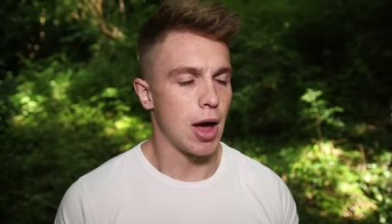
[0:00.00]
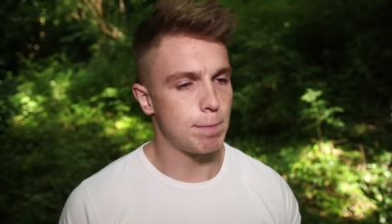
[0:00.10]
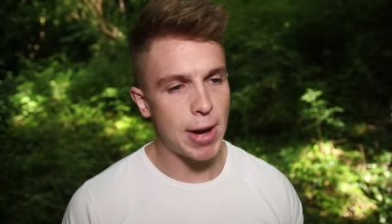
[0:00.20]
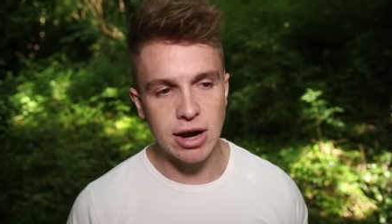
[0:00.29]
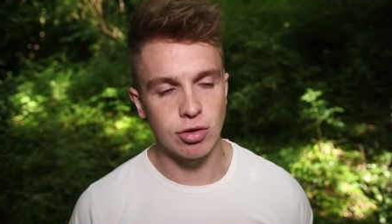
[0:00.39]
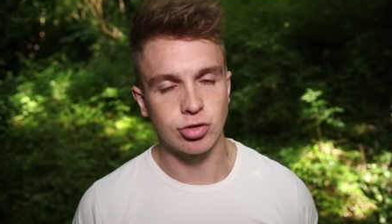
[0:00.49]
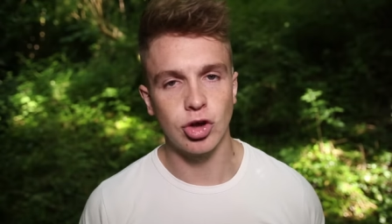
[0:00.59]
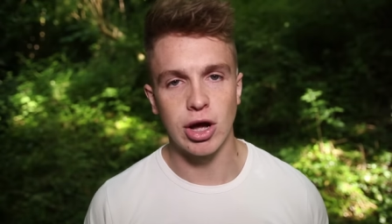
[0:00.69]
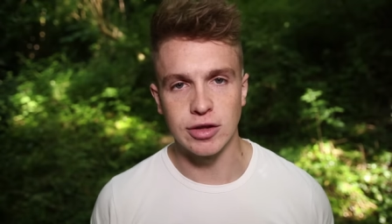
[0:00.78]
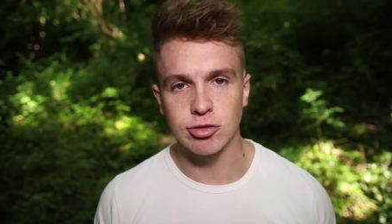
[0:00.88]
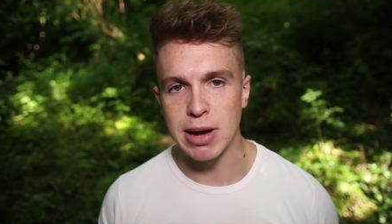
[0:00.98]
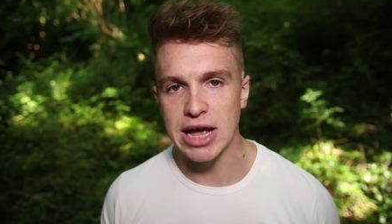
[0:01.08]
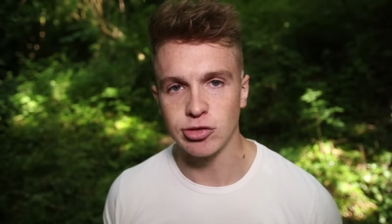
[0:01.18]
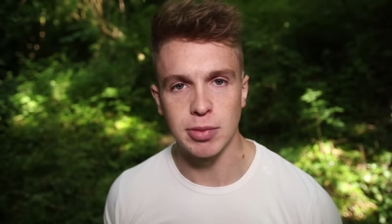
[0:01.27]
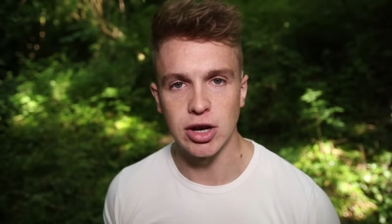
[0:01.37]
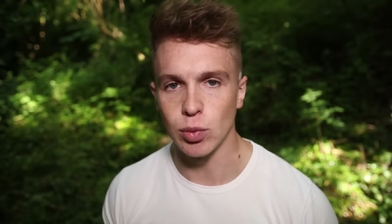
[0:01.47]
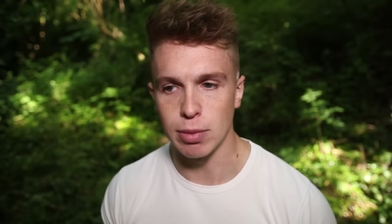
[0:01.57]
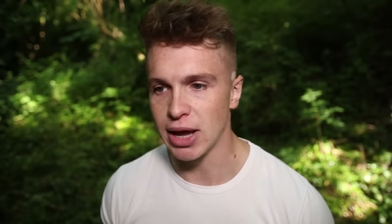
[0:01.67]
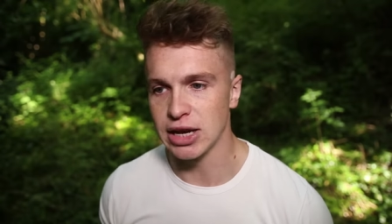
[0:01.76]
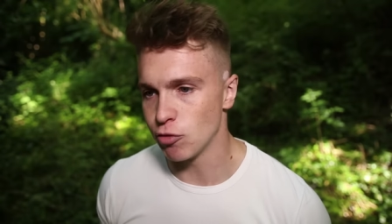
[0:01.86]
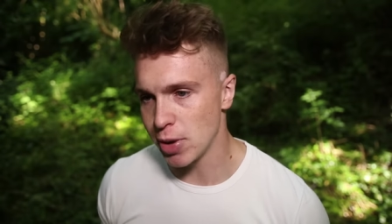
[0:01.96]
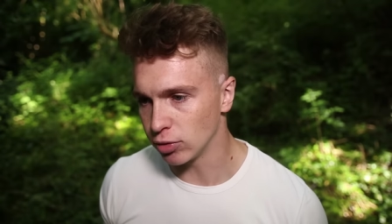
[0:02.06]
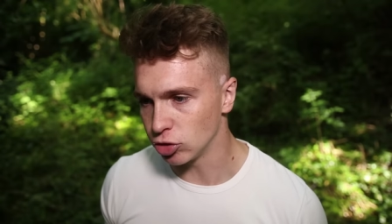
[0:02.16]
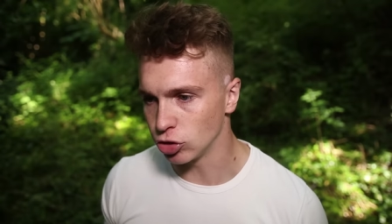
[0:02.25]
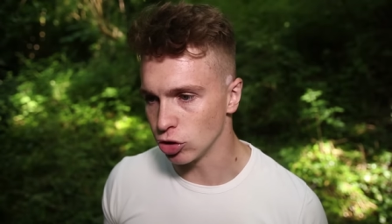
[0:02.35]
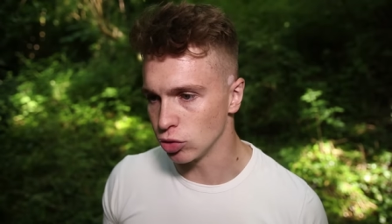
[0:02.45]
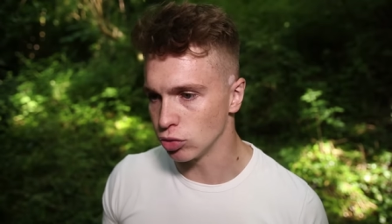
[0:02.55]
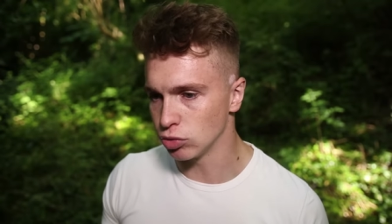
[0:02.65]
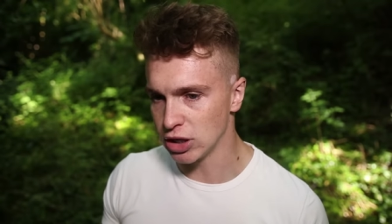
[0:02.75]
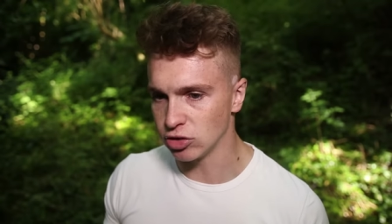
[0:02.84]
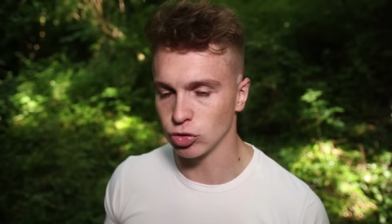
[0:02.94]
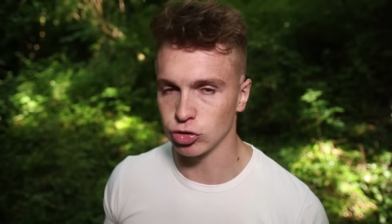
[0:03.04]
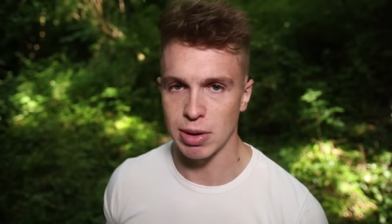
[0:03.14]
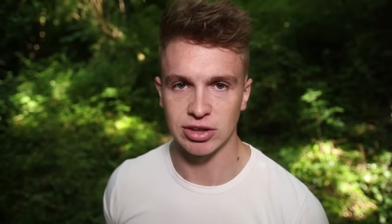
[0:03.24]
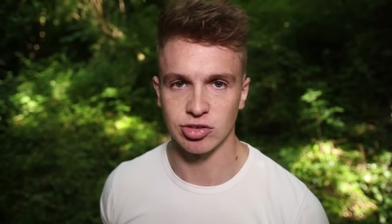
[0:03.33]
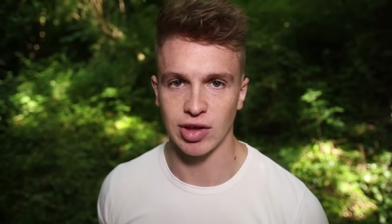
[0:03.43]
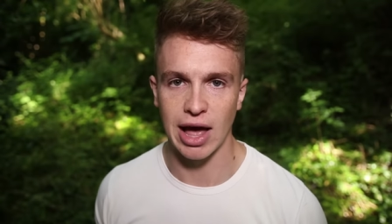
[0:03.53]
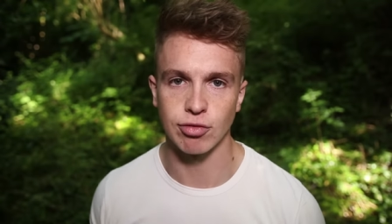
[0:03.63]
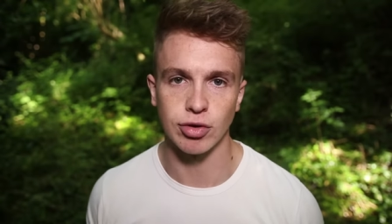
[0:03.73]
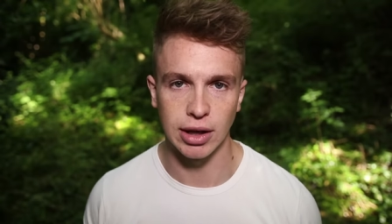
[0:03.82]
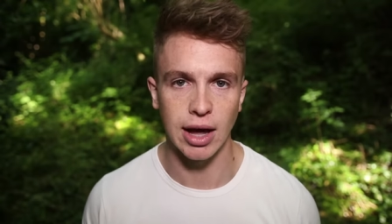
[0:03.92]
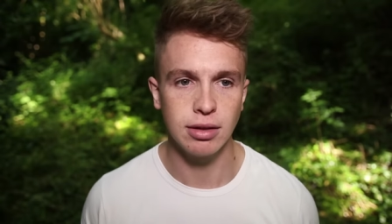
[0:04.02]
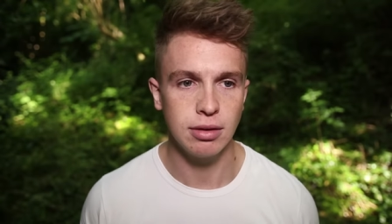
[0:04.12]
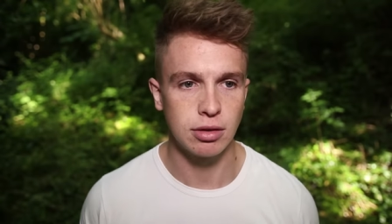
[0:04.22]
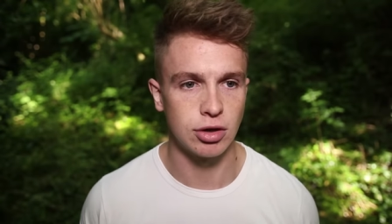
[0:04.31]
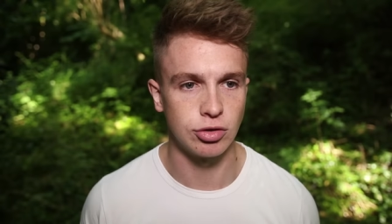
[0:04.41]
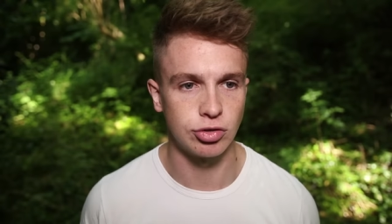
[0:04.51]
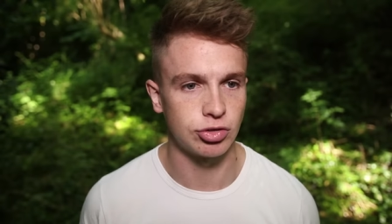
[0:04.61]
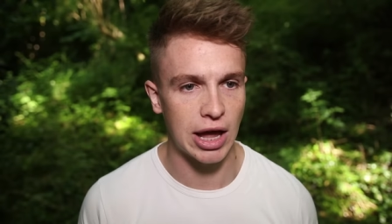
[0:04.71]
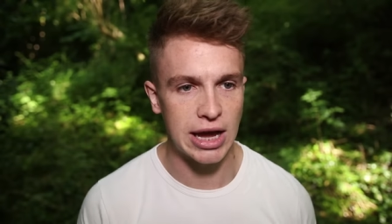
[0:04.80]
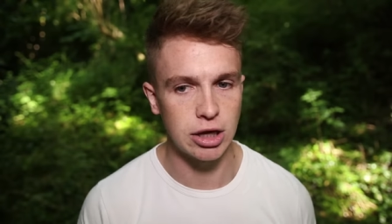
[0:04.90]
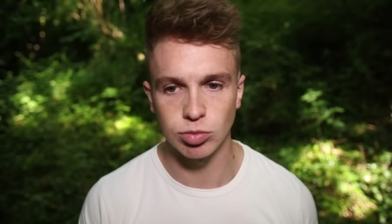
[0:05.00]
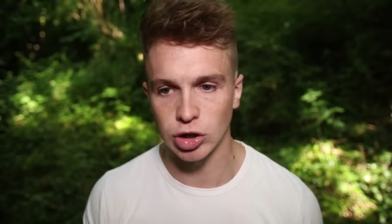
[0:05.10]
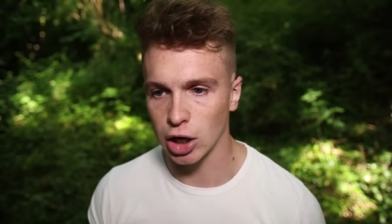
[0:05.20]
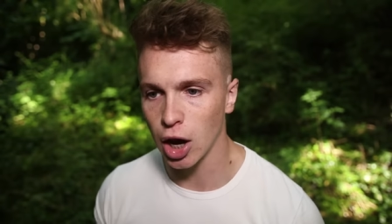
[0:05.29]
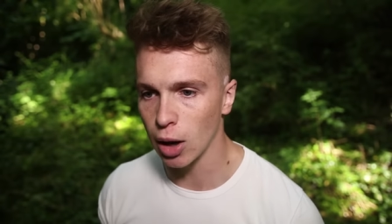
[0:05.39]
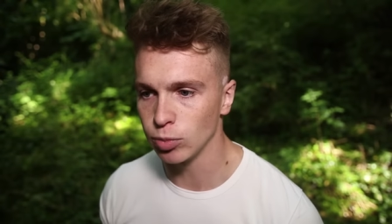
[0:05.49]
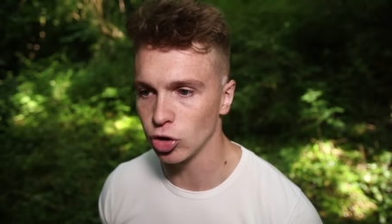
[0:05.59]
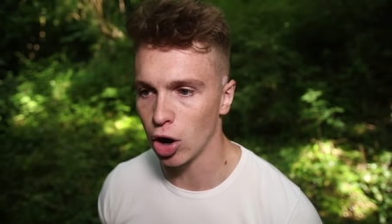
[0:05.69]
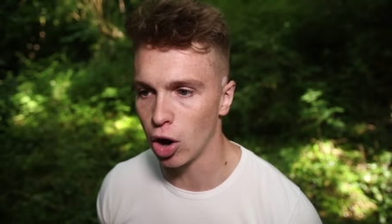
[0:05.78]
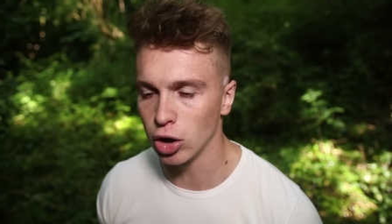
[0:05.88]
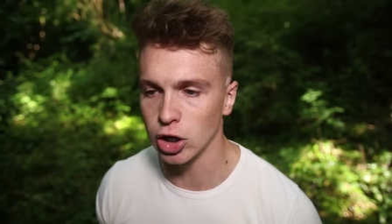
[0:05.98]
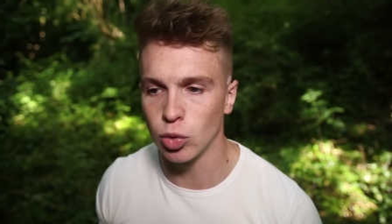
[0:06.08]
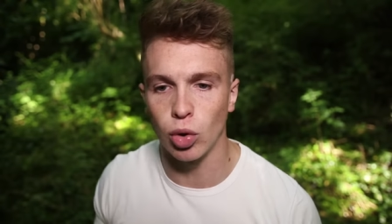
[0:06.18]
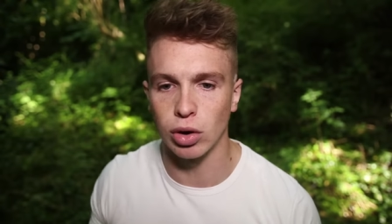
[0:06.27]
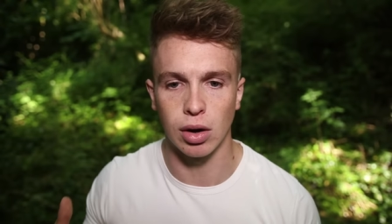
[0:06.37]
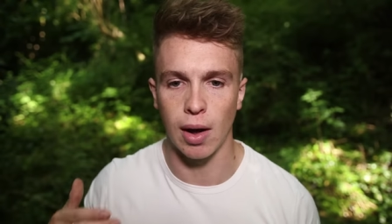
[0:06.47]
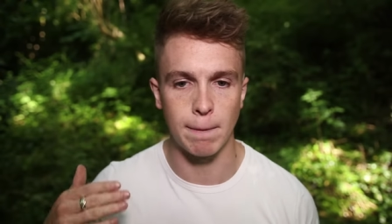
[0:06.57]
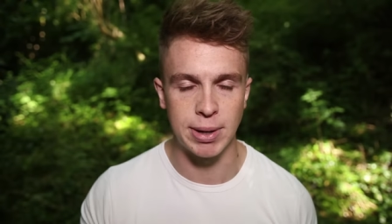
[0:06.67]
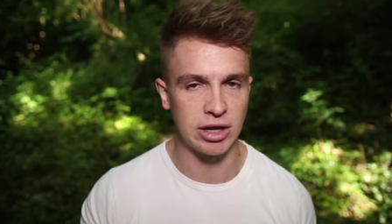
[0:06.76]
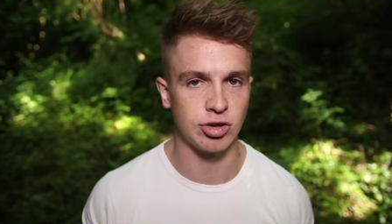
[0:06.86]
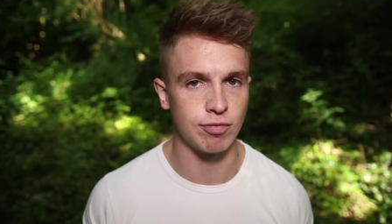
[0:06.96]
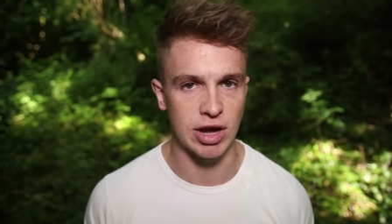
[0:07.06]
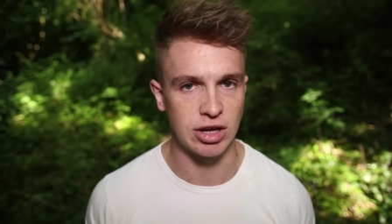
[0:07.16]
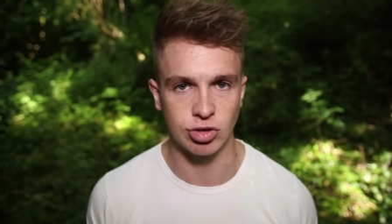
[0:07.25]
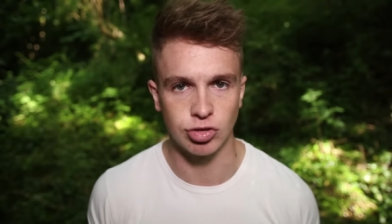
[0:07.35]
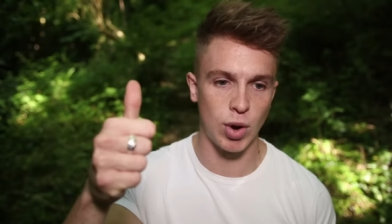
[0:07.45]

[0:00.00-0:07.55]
like, banter aside, this may actually mean that we may never be able to do these sorts of matches ever again because stadiums and clubs aren't going to want like pitch invasions.